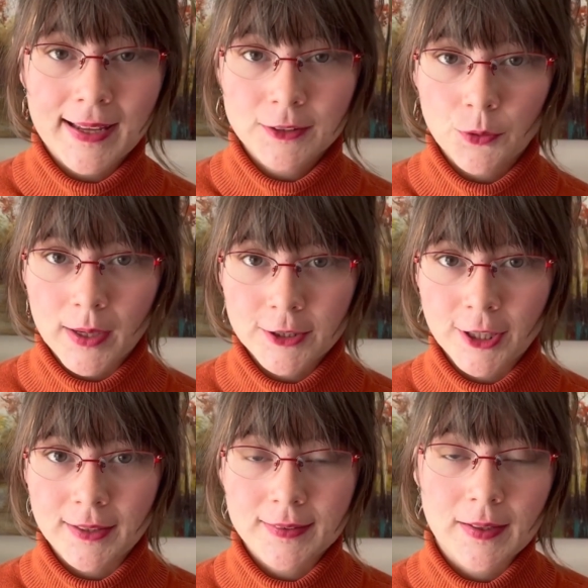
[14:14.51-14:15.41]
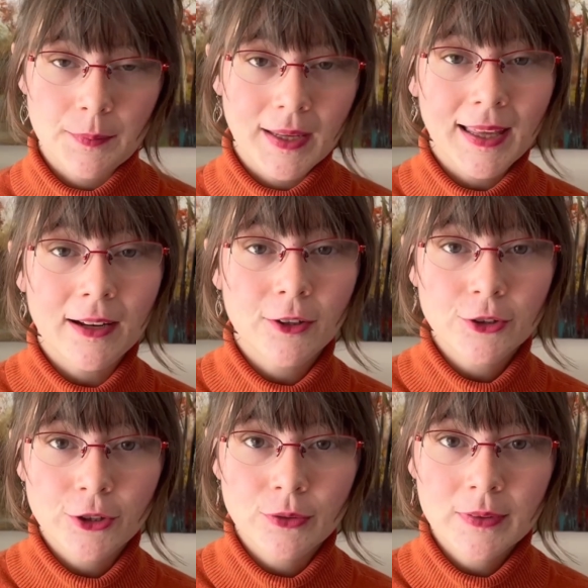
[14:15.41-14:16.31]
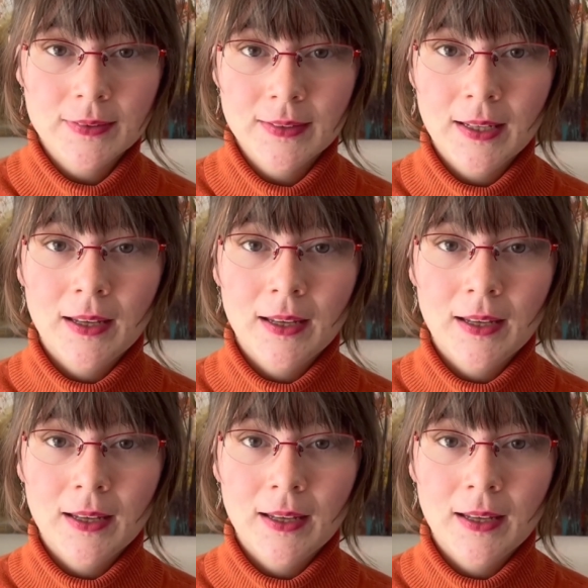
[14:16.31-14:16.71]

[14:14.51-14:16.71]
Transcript: asked questions that beginner students